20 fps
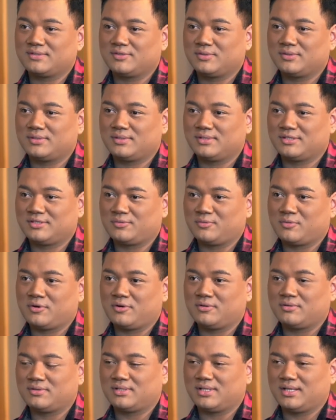to this
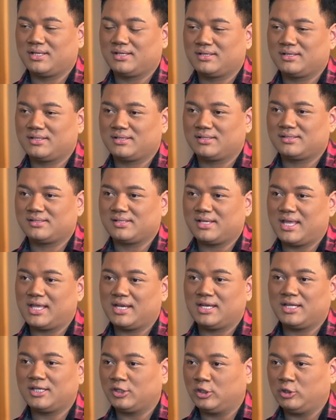world is
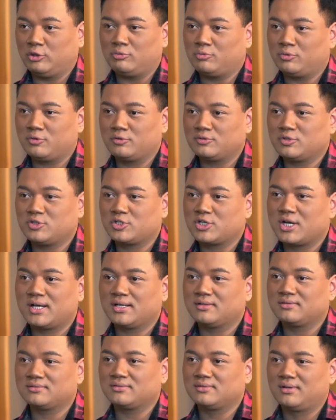any newborn
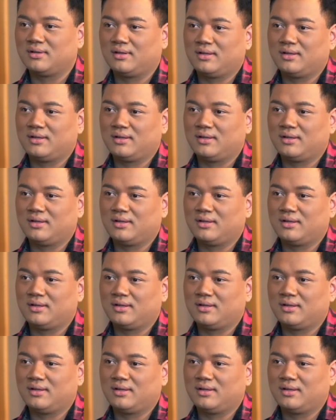child